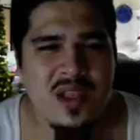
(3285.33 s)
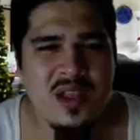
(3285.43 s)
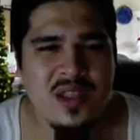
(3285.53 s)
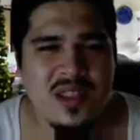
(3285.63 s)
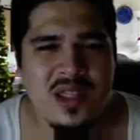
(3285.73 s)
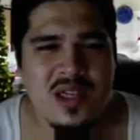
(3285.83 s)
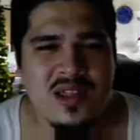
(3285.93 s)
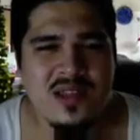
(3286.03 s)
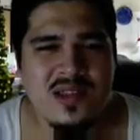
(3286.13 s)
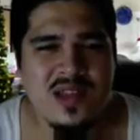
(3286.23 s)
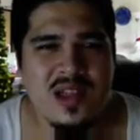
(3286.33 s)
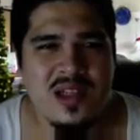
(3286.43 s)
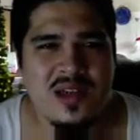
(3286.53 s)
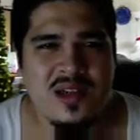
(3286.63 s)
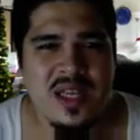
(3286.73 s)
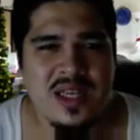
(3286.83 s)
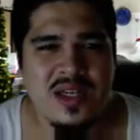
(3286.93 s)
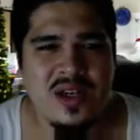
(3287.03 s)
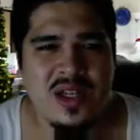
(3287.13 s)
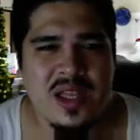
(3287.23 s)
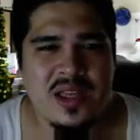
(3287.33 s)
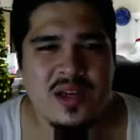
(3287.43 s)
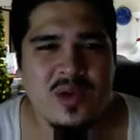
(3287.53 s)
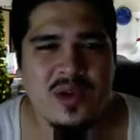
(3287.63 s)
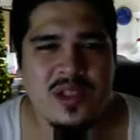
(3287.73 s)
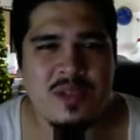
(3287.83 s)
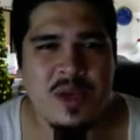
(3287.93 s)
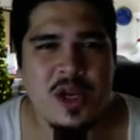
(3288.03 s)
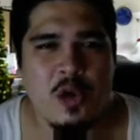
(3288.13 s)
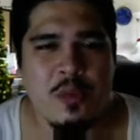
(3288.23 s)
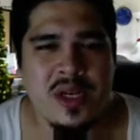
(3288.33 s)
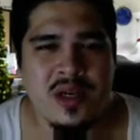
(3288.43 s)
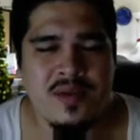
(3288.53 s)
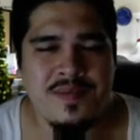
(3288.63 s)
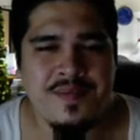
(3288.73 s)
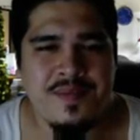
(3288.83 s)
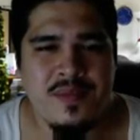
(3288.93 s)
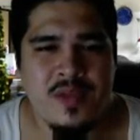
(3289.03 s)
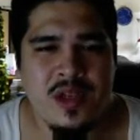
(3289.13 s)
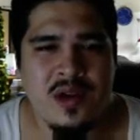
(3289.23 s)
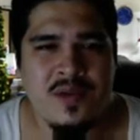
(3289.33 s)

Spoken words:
so that it looks a little like a door that's been opened, you know.